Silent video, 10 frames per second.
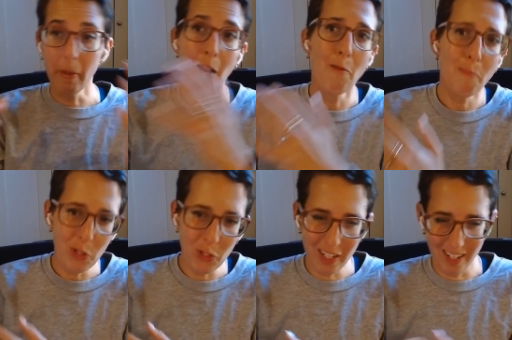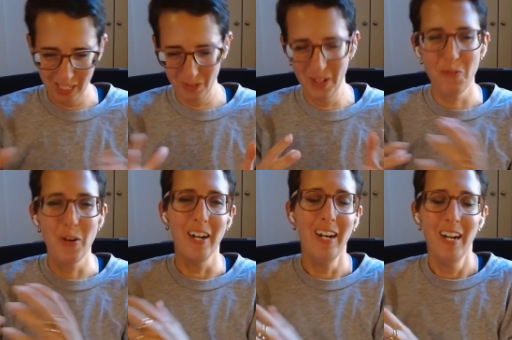kind of pulling us where
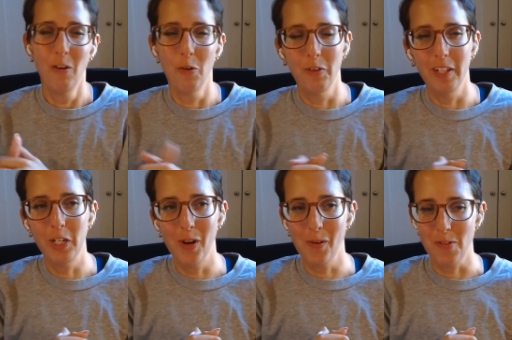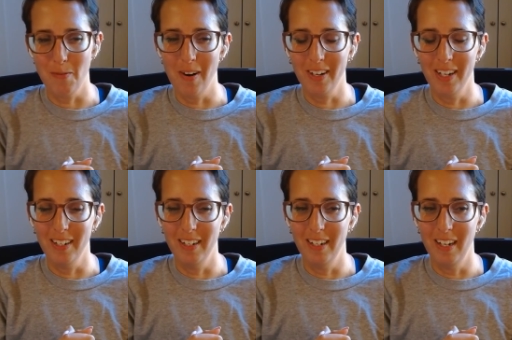we're really going, where the
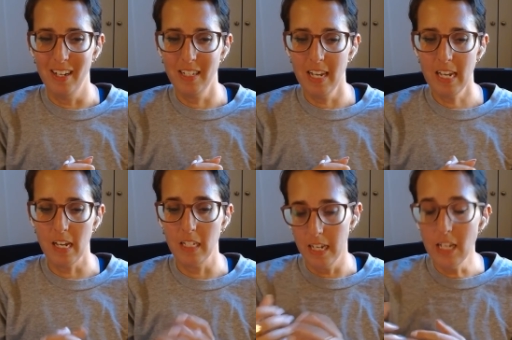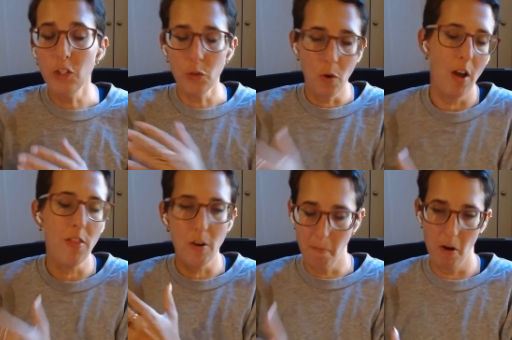market is taking us into
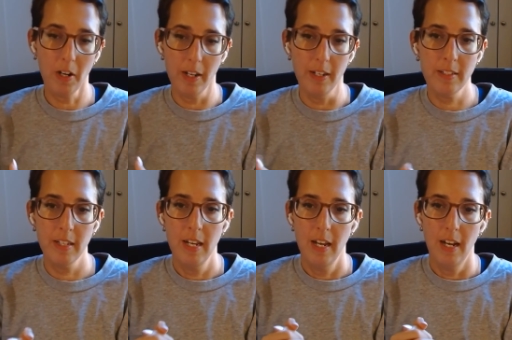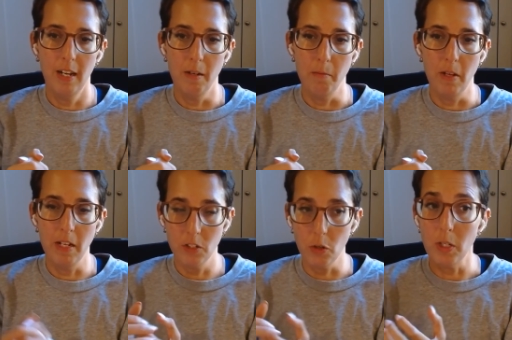other markets.
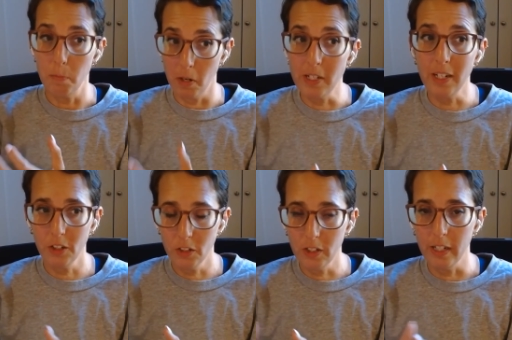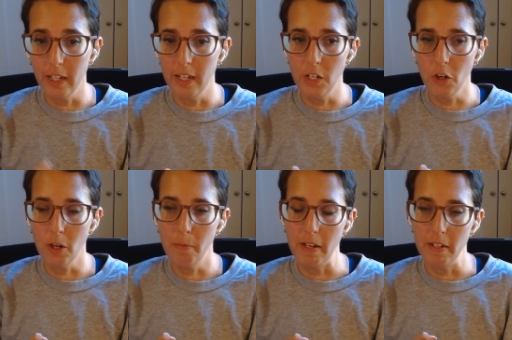And so particularly in
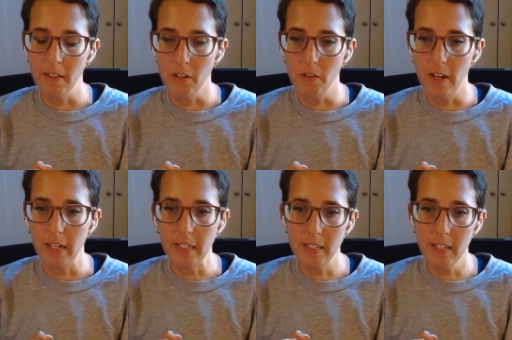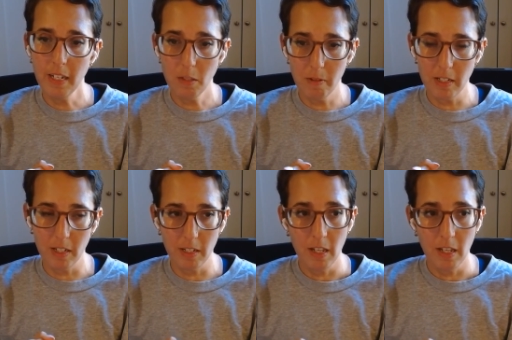Europe and in the United States, because